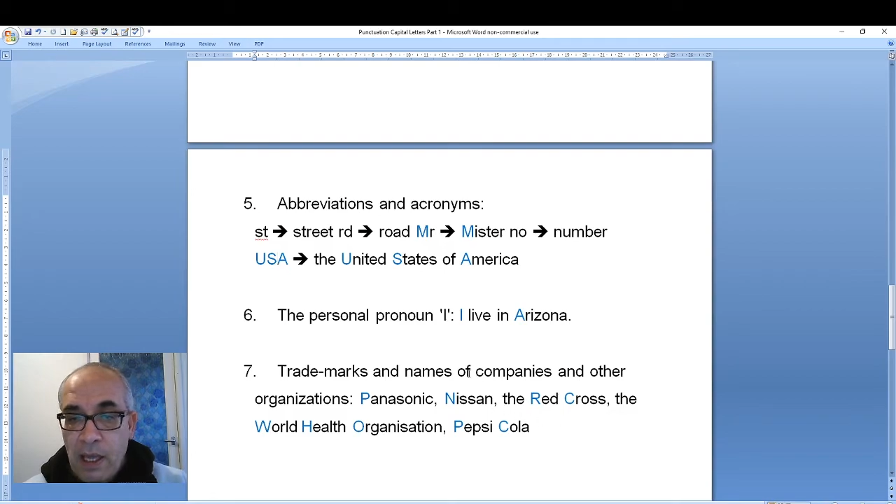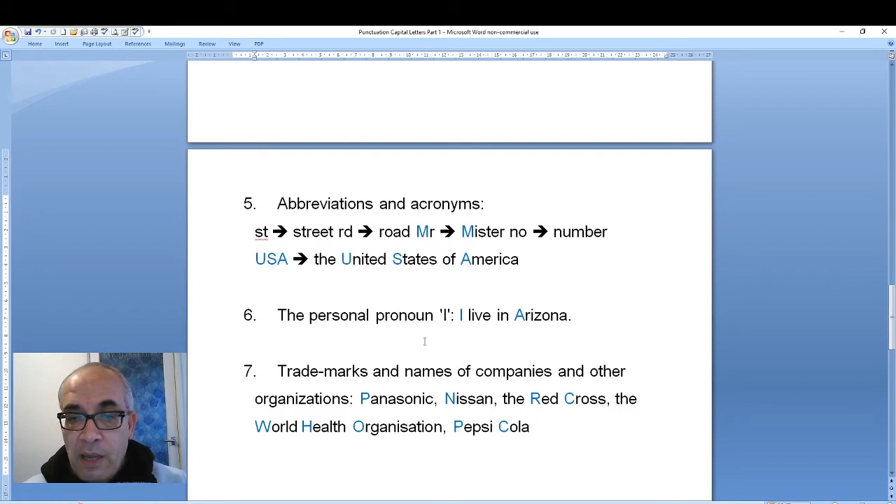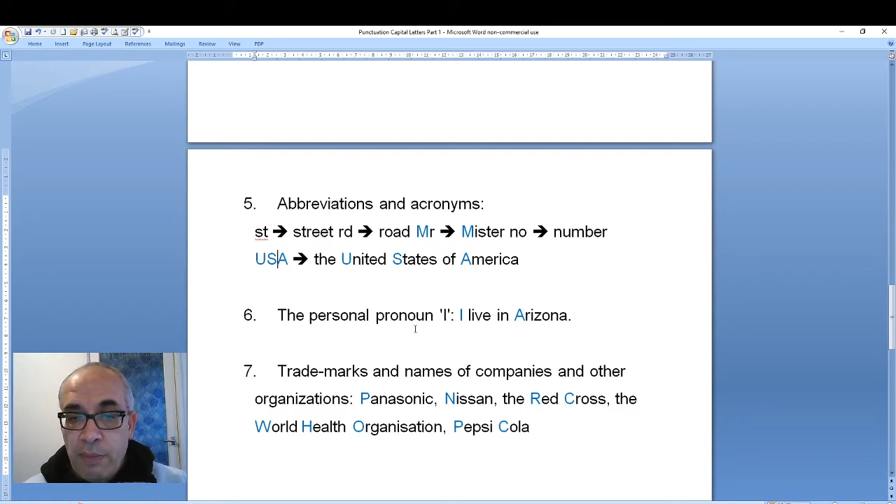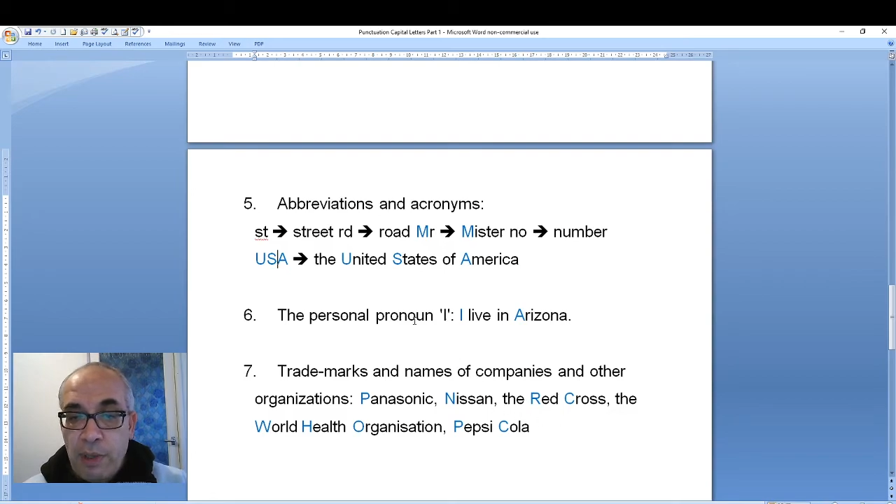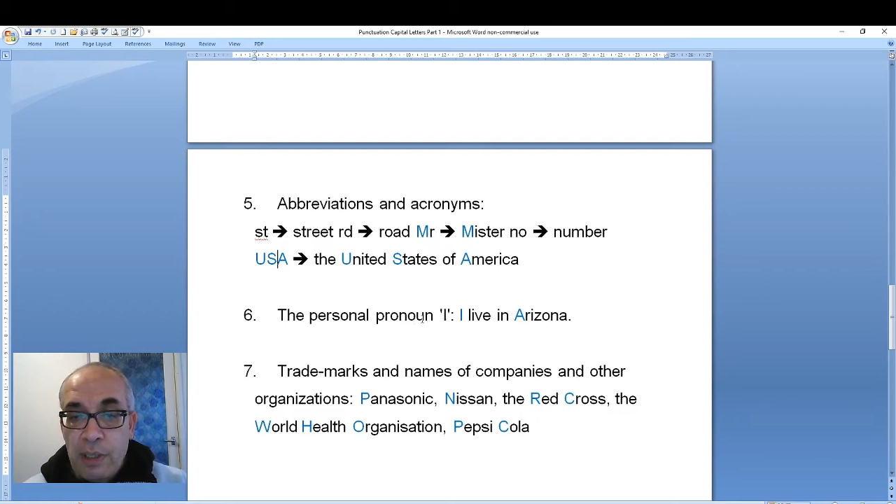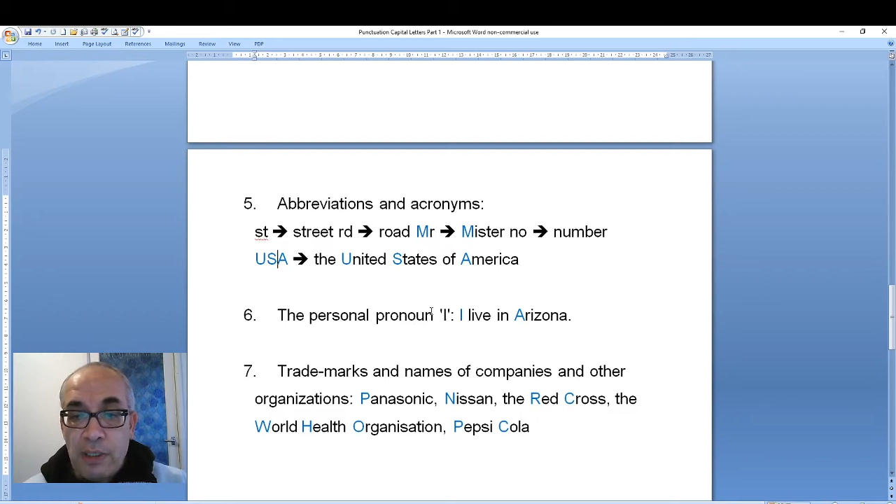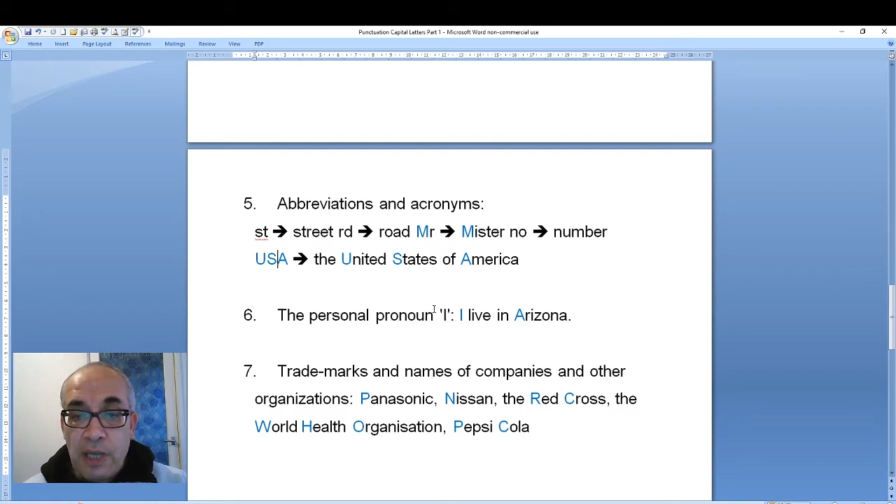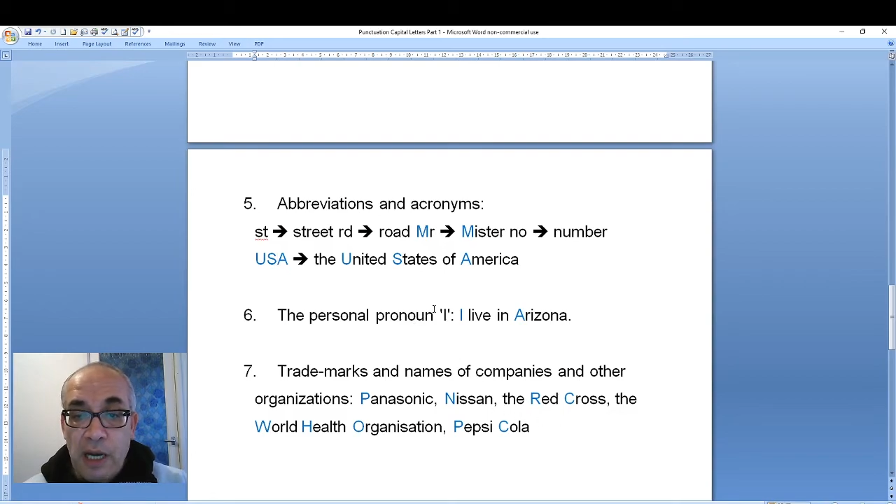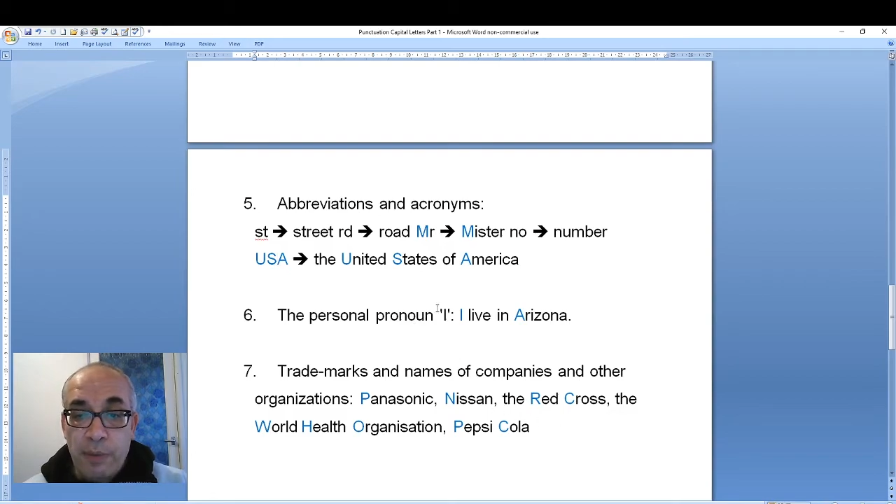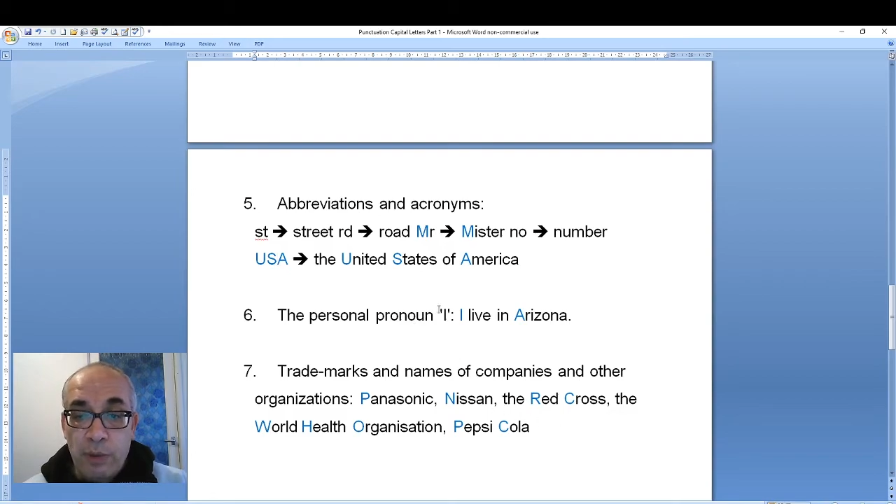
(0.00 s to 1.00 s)
Personal
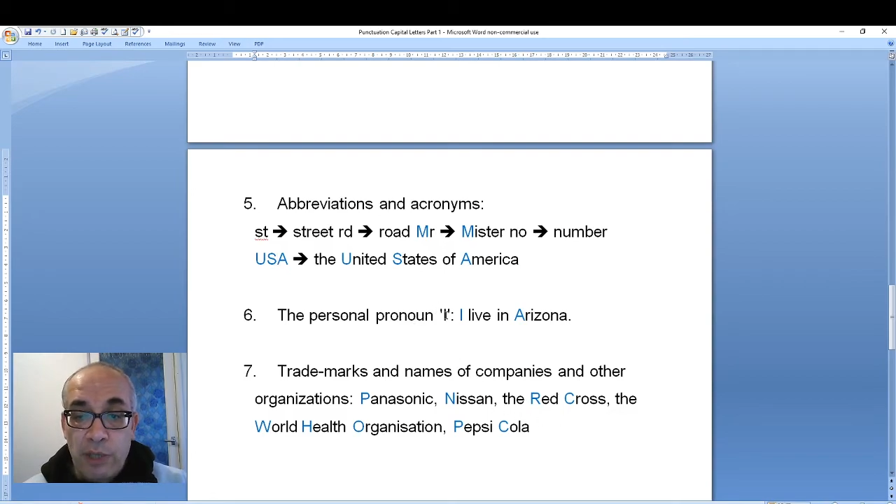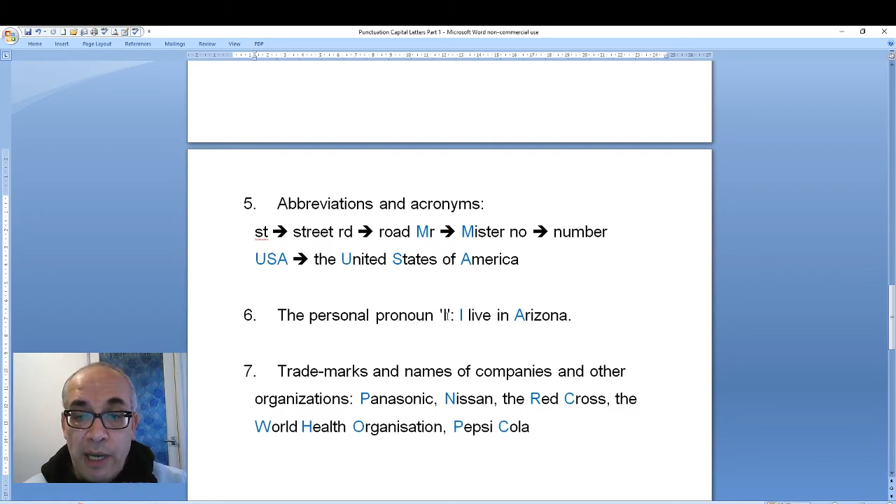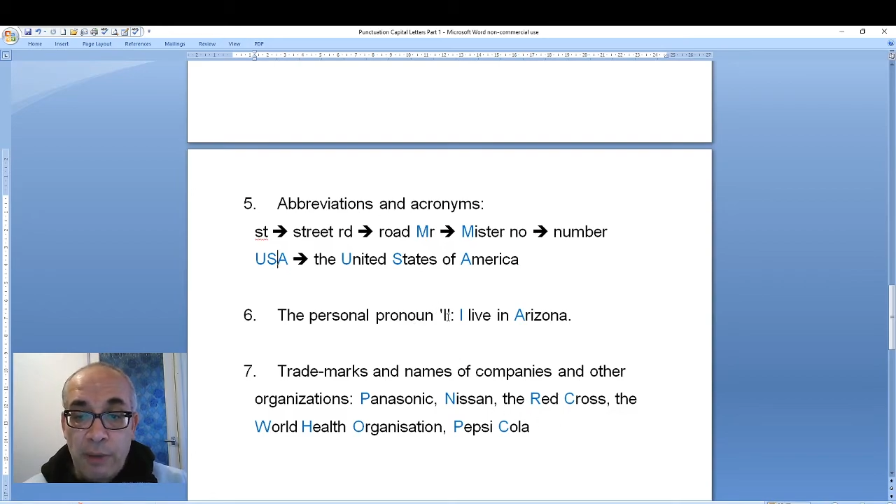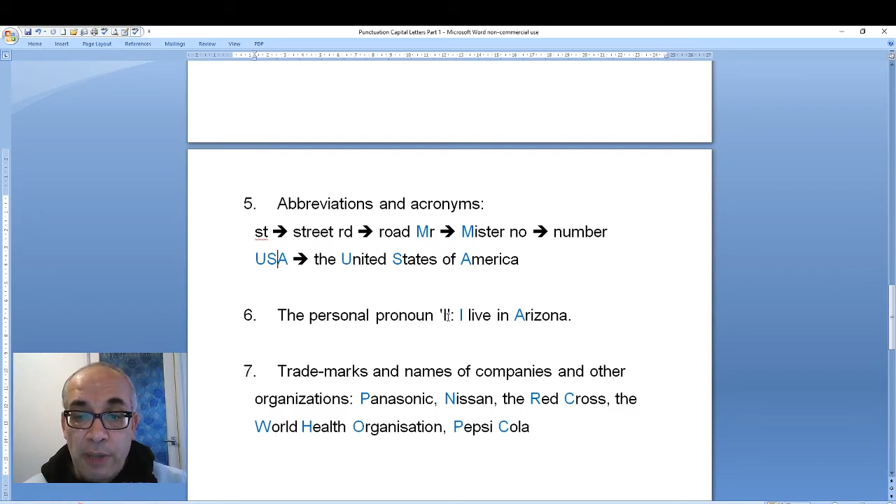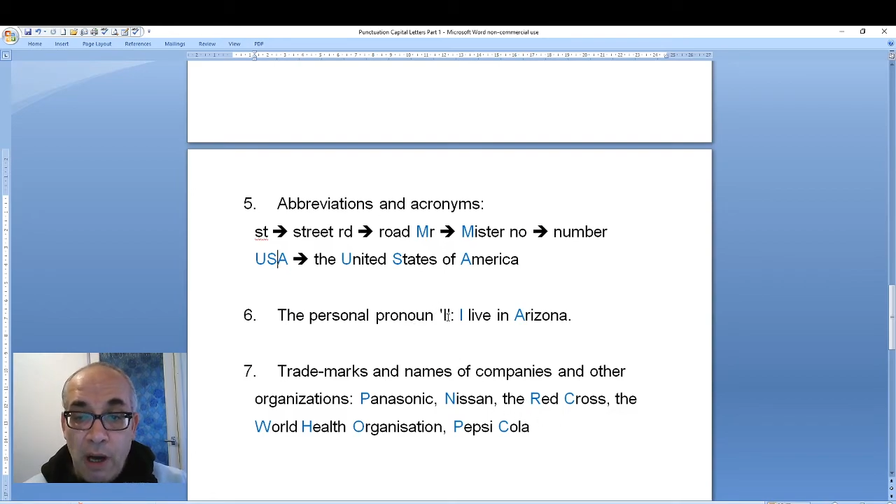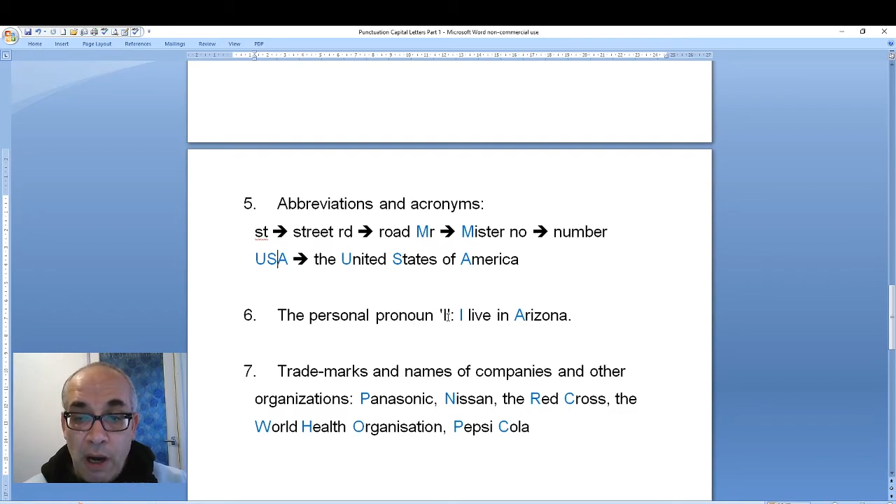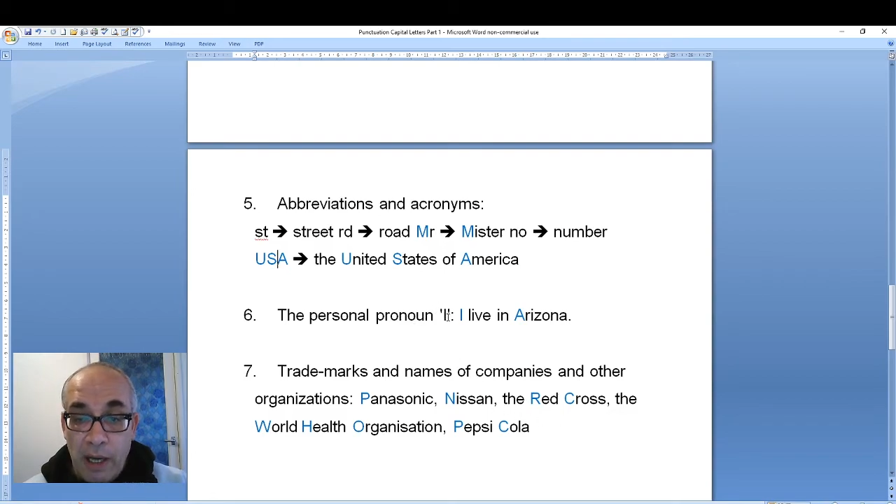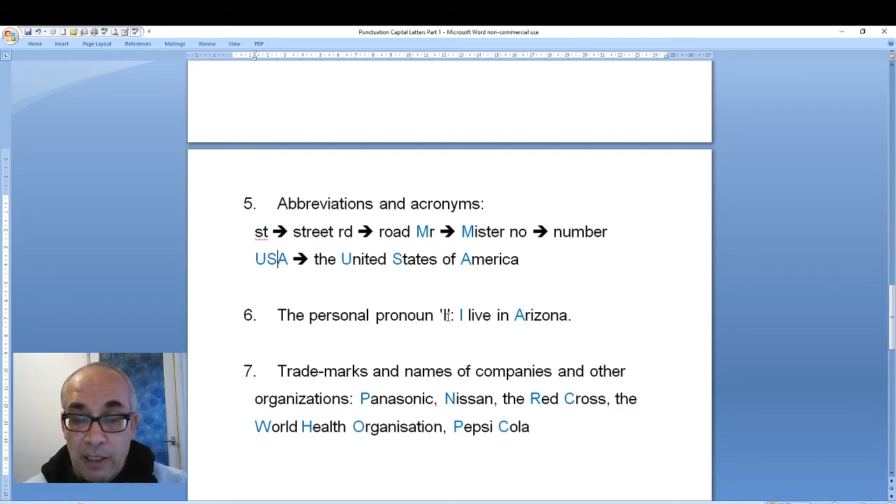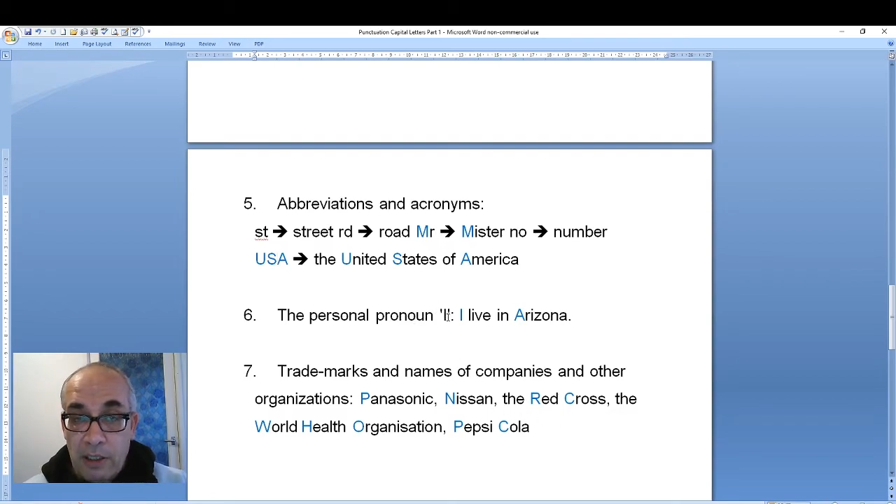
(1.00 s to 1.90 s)
pronoun I.